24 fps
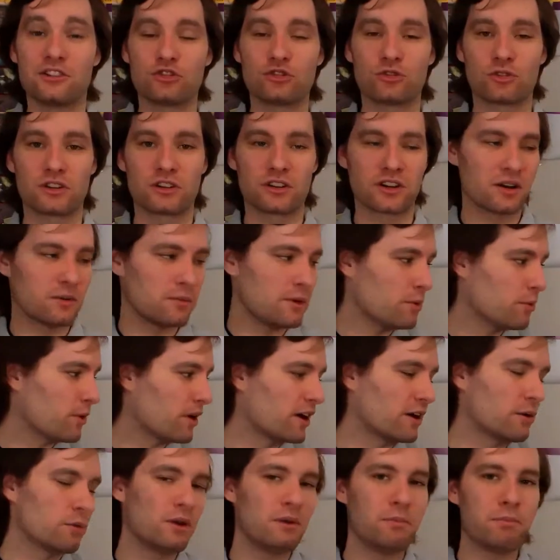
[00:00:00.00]
are going to be wearing.
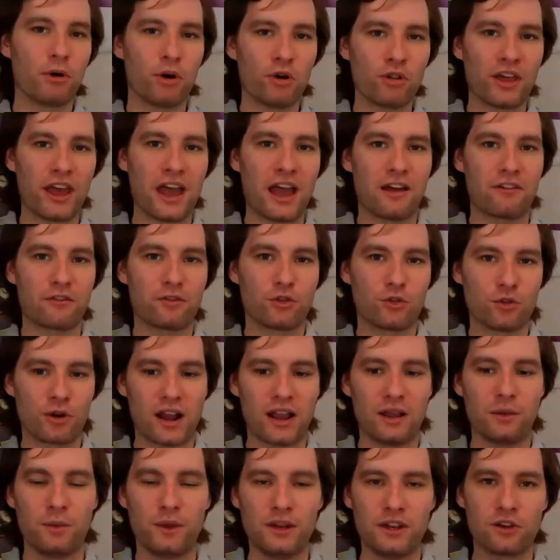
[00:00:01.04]
We both have gray.
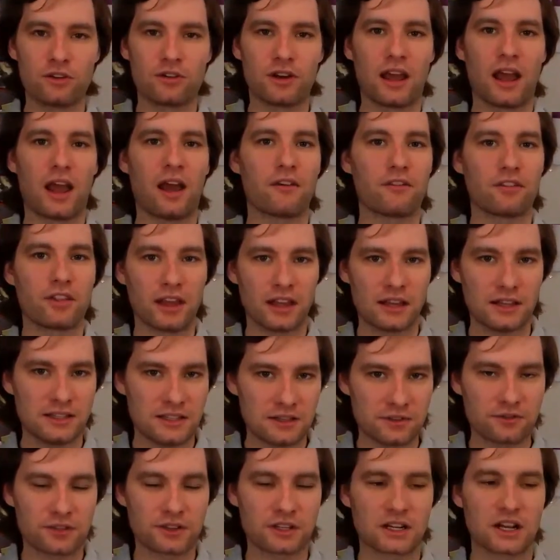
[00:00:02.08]
We don't have like
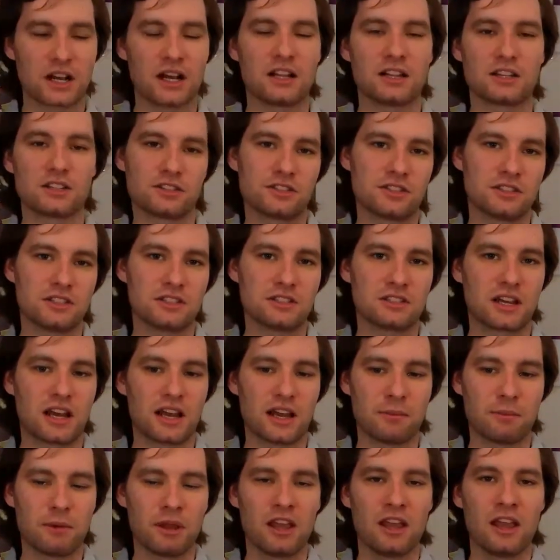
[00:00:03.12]
different colors this time.
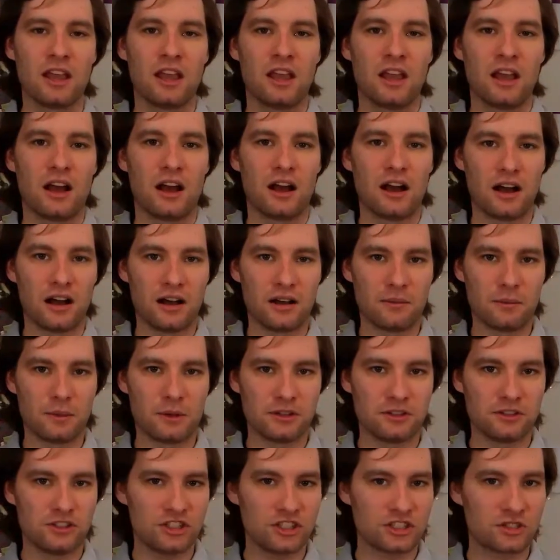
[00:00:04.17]

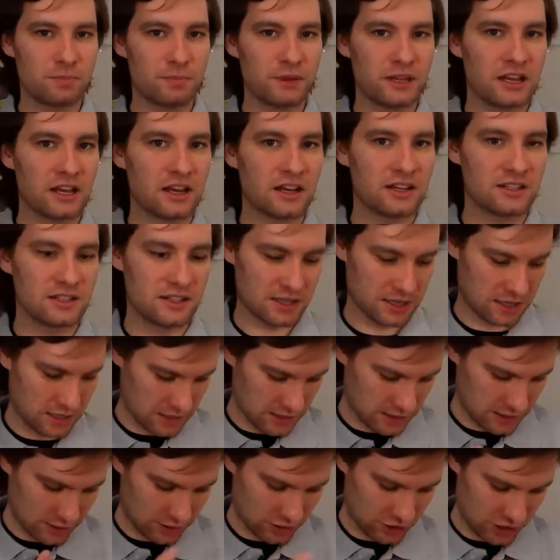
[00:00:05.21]
Just because
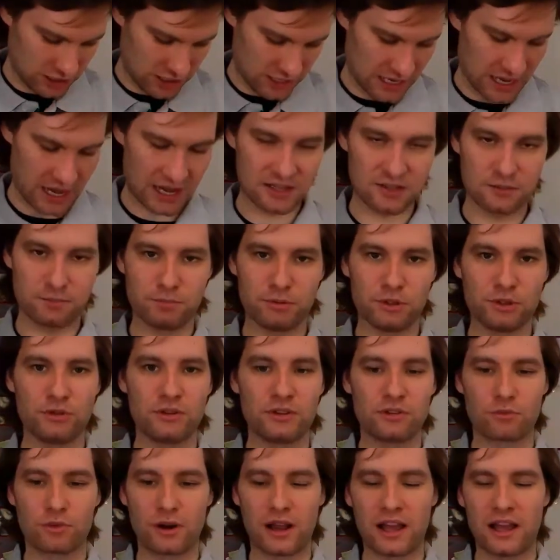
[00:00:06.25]
the Genie has blue and
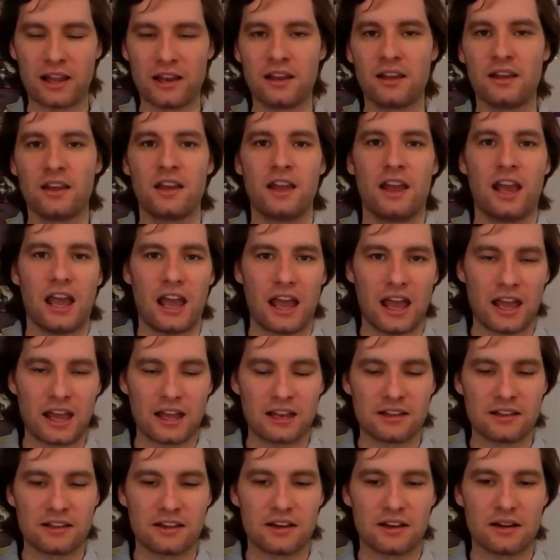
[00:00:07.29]
red,
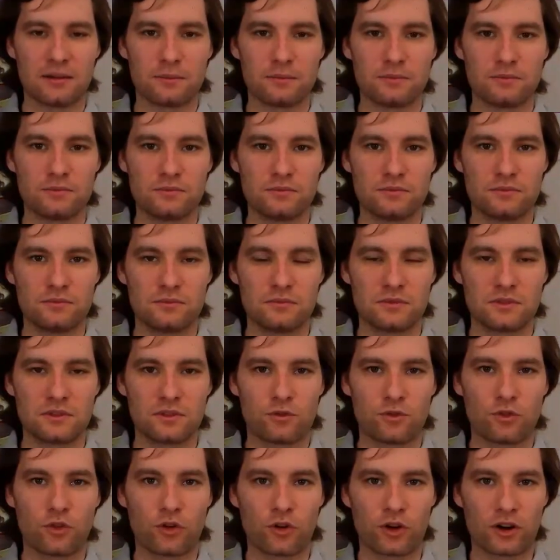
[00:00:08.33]
and
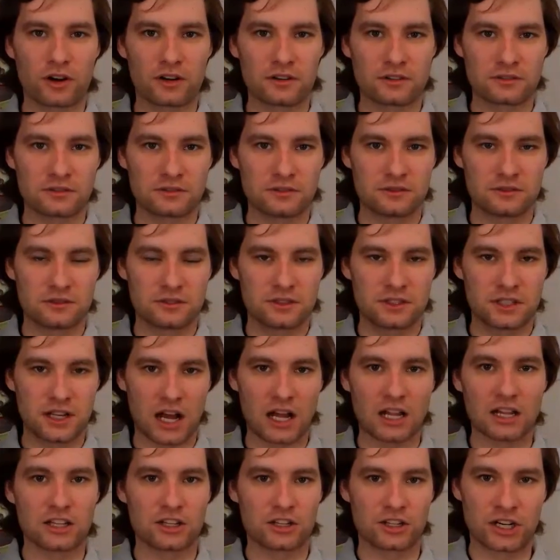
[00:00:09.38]
for
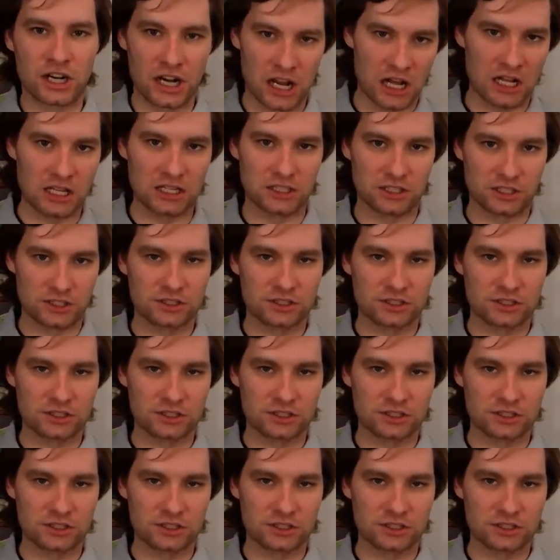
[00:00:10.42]
colors,